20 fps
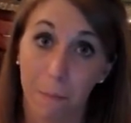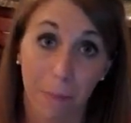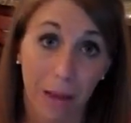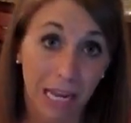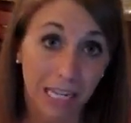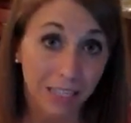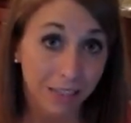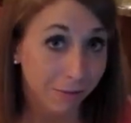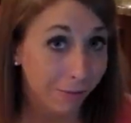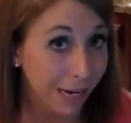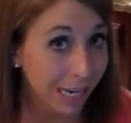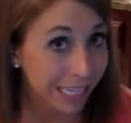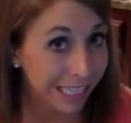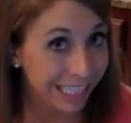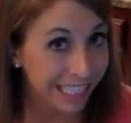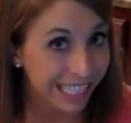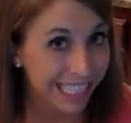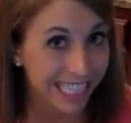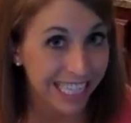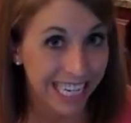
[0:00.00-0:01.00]
best ways
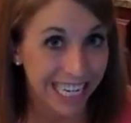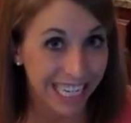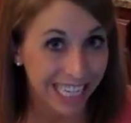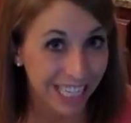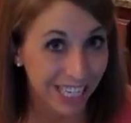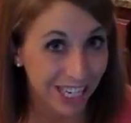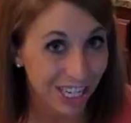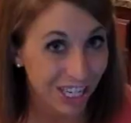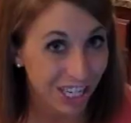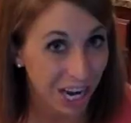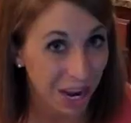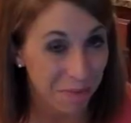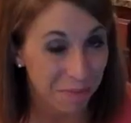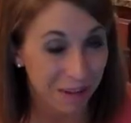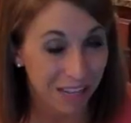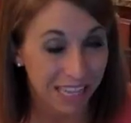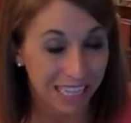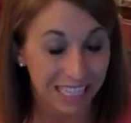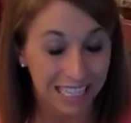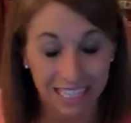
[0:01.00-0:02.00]
to stick to your shopping
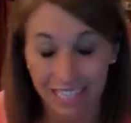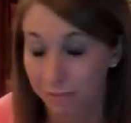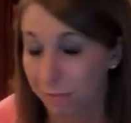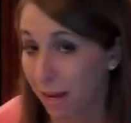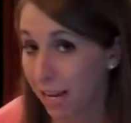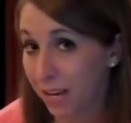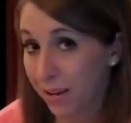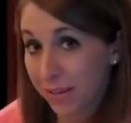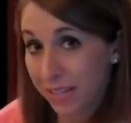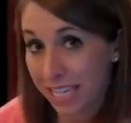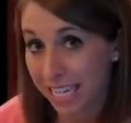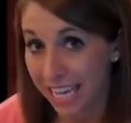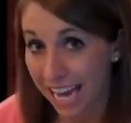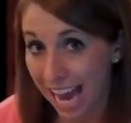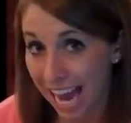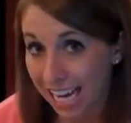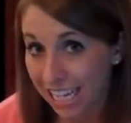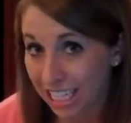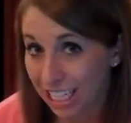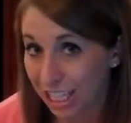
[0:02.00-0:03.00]
list is by using
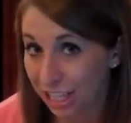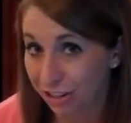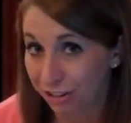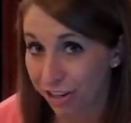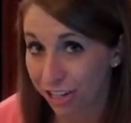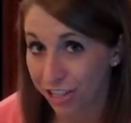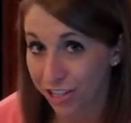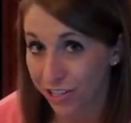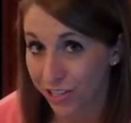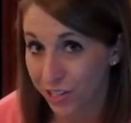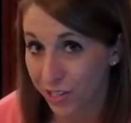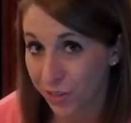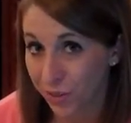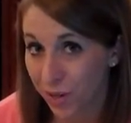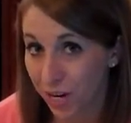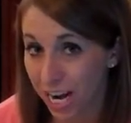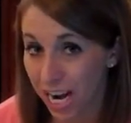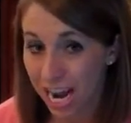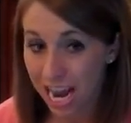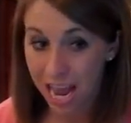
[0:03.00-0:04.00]
cash at the grocery
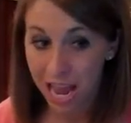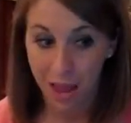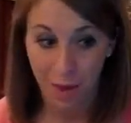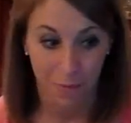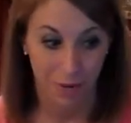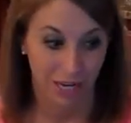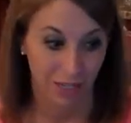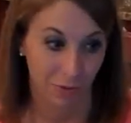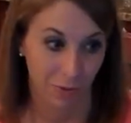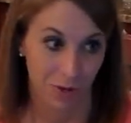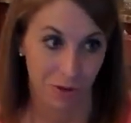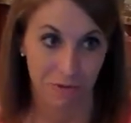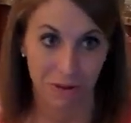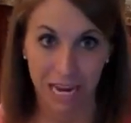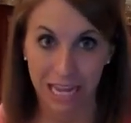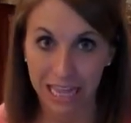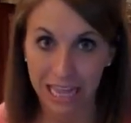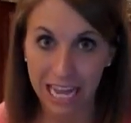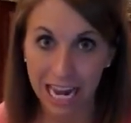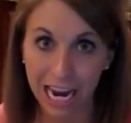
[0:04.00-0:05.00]
store, because when you
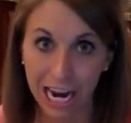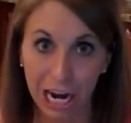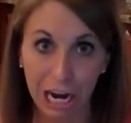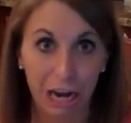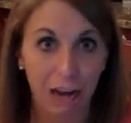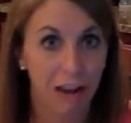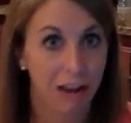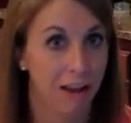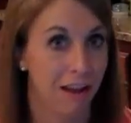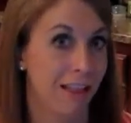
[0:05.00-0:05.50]
get there,